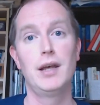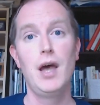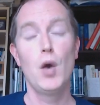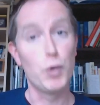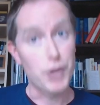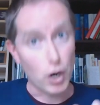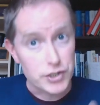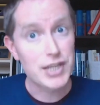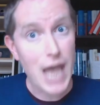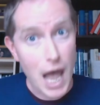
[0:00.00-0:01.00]
with
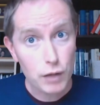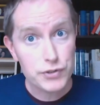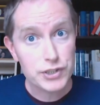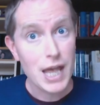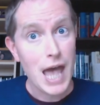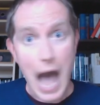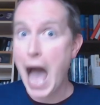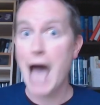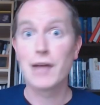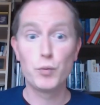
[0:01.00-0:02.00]
ourselves
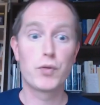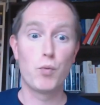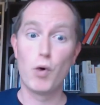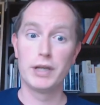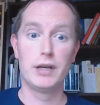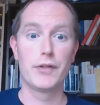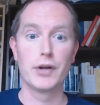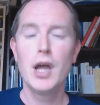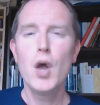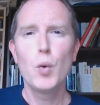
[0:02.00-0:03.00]
and with one
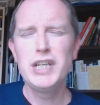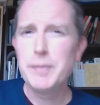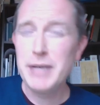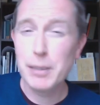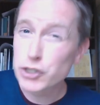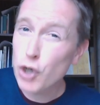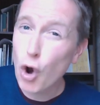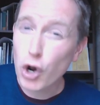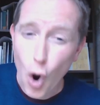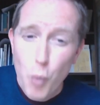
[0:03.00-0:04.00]
another. We need to be able to
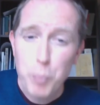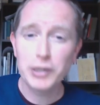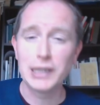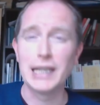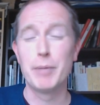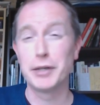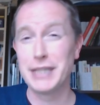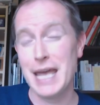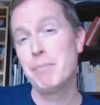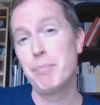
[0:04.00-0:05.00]
talk openly about
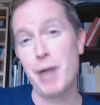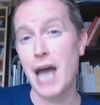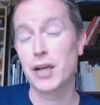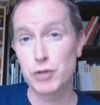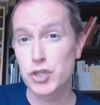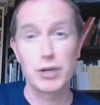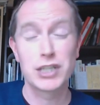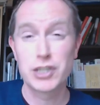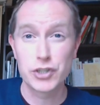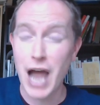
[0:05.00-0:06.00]
the impact
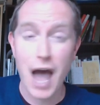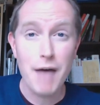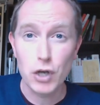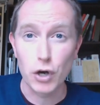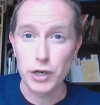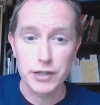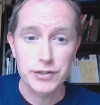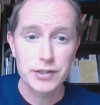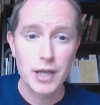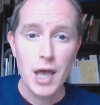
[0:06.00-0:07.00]
restrictions are having on
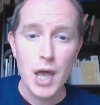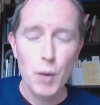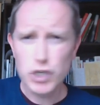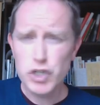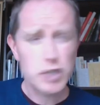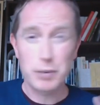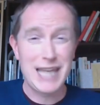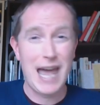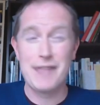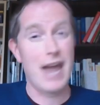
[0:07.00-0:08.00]
us. We shouldn't just
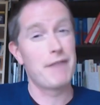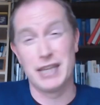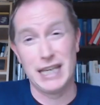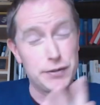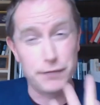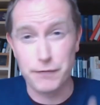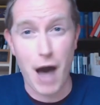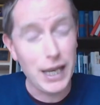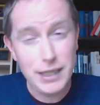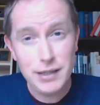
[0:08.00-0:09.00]
pretend that everything is
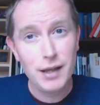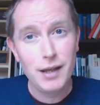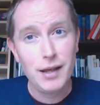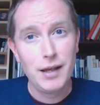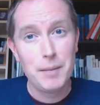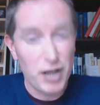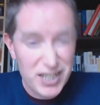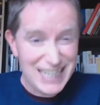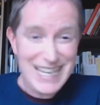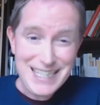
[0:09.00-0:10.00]
fine,
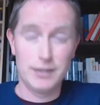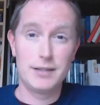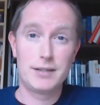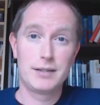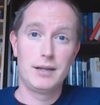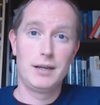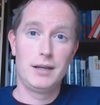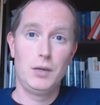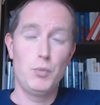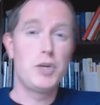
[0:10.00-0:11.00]
because it isn't.
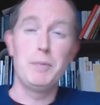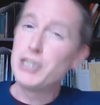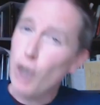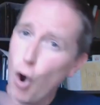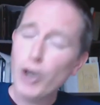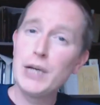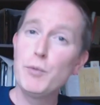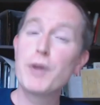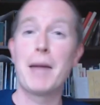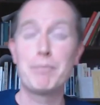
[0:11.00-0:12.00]
We should be talking
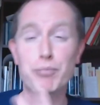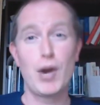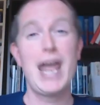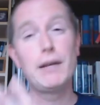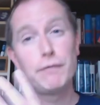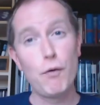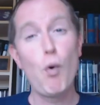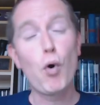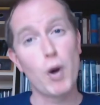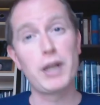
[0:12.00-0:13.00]
with and praying
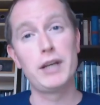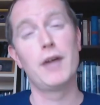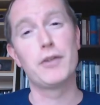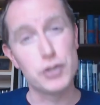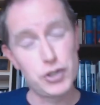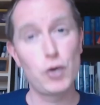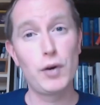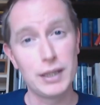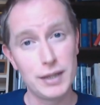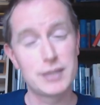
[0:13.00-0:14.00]
for one another
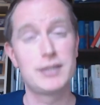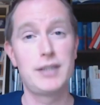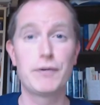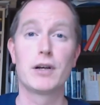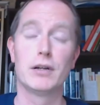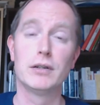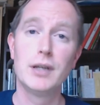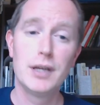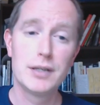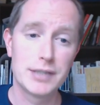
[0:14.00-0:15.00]
during this difficult
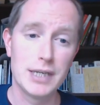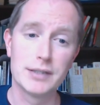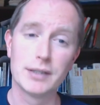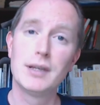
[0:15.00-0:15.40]
season.